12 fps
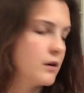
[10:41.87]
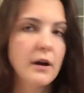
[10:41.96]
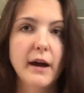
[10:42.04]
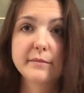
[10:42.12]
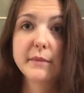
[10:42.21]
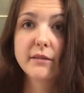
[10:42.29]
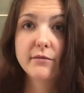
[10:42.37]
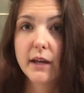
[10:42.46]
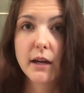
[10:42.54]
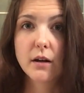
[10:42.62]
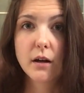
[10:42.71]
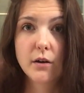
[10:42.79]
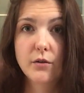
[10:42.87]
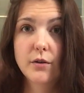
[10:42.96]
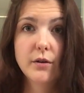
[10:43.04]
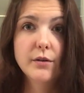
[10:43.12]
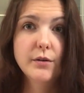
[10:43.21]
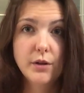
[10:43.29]
have my fan on,
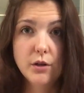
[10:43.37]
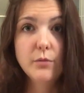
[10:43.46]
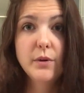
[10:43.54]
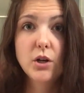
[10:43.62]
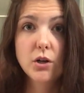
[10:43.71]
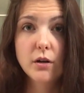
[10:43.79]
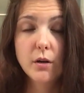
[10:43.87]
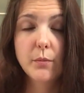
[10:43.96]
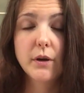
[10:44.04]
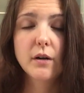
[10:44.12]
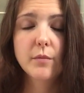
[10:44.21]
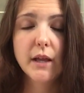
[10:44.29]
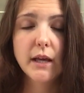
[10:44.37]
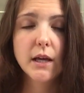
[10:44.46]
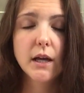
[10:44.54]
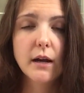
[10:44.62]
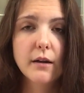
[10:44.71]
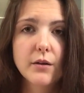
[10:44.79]
or be curled up in a
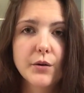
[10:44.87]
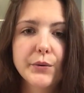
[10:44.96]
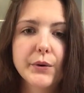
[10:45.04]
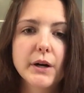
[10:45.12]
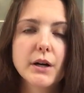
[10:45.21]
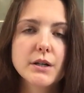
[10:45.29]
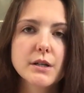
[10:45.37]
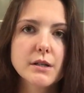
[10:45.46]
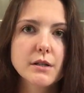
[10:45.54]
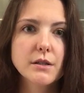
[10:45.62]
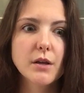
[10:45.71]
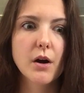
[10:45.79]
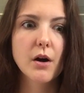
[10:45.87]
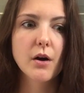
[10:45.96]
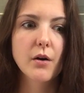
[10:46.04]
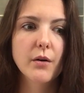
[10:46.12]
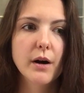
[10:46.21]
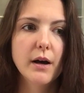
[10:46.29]
blanket, either or.
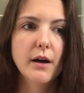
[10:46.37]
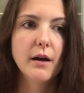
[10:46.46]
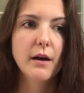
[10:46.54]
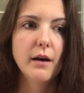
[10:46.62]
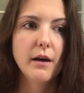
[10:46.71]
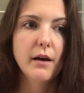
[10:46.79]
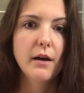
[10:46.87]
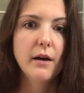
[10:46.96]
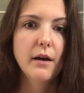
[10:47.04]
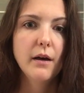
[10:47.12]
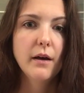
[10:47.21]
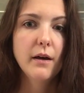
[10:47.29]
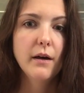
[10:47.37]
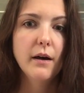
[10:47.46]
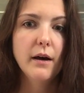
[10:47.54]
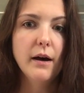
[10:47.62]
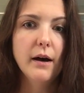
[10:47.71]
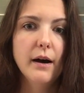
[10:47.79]
So
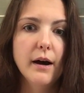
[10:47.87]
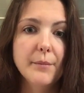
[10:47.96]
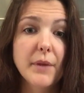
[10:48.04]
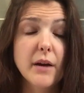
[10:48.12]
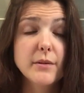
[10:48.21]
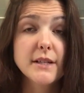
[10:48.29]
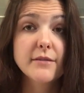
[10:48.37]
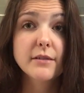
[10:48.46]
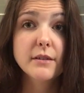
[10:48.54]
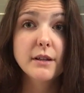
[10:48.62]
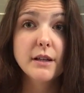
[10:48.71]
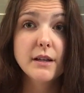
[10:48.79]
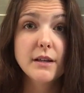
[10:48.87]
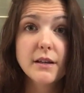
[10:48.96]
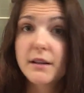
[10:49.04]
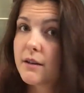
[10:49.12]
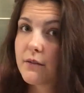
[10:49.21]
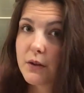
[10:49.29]
I would
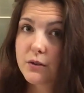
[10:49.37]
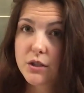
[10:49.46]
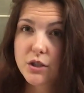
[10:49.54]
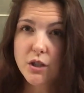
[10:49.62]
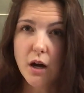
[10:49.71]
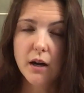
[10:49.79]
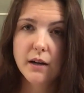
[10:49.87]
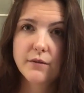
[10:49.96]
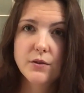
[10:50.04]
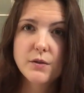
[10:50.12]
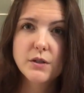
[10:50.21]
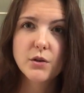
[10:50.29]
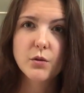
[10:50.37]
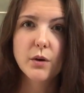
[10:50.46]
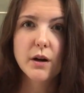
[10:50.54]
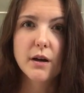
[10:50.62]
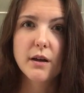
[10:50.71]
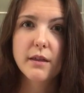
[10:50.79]
definitely give those a shot if you deal
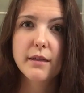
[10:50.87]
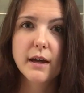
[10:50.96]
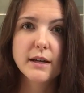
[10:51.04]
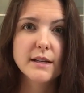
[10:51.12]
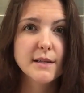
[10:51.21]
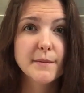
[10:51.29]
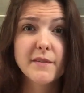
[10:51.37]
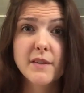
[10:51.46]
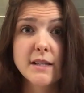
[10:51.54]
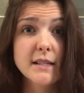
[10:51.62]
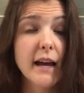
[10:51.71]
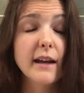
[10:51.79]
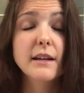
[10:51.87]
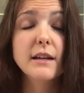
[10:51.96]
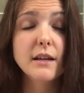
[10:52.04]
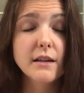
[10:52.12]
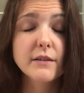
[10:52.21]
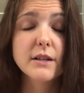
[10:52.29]
with any type of anxiety,
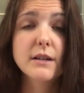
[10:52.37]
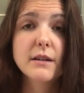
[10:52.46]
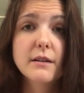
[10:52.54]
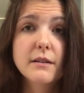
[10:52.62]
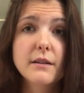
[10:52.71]
even